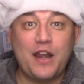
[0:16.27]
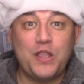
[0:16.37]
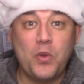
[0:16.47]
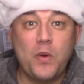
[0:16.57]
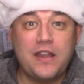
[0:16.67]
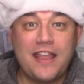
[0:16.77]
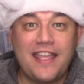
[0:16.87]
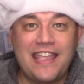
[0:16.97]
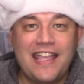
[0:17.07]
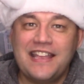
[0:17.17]
of your
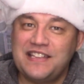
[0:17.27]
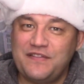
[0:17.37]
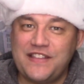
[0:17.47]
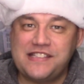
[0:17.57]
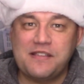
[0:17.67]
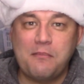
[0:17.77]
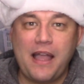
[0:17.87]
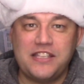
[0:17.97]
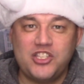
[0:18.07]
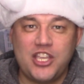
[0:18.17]
day to visit
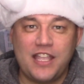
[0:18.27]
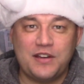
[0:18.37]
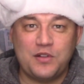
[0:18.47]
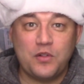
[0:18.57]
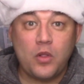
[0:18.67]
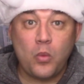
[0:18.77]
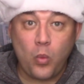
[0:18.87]
my channel,